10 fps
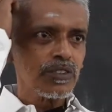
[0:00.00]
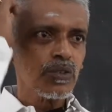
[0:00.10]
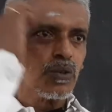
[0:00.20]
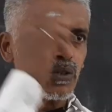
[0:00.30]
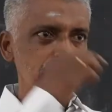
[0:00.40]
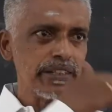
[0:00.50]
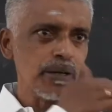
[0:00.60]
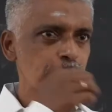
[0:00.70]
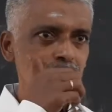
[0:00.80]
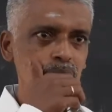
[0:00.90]
Go to that
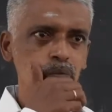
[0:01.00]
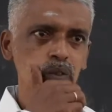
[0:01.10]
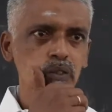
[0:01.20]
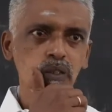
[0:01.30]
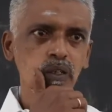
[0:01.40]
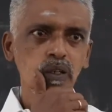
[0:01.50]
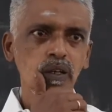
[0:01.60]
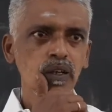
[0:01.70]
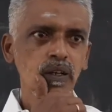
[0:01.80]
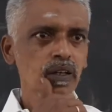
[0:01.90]
approximation.
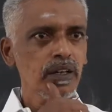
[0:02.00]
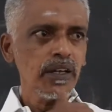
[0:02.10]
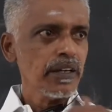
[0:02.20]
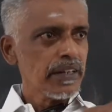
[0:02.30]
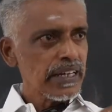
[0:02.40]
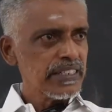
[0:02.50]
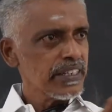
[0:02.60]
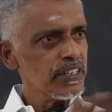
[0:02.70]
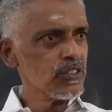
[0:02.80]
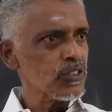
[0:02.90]

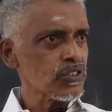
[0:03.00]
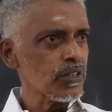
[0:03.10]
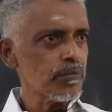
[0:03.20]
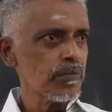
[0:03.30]
Classical system.